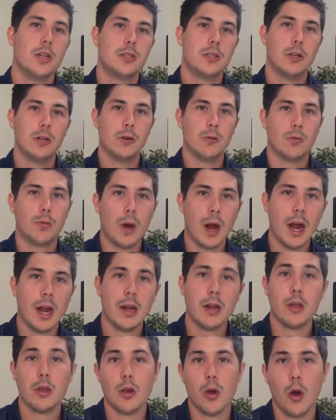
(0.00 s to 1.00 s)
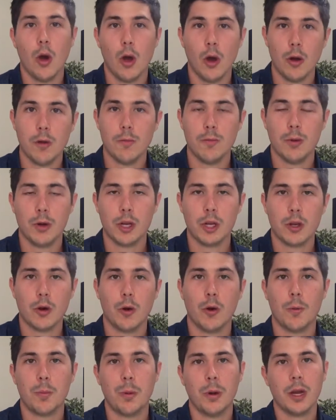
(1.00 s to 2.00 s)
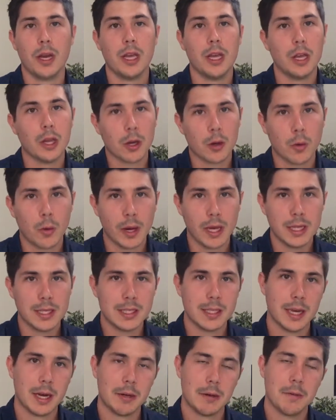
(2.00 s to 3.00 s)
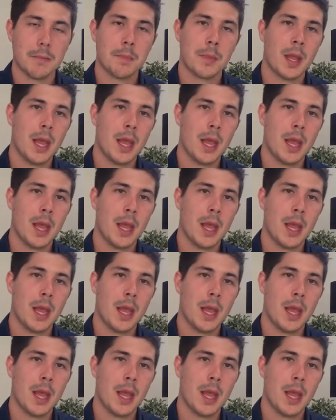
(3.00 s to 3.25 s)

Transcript: to run your own body corporate in Queensland.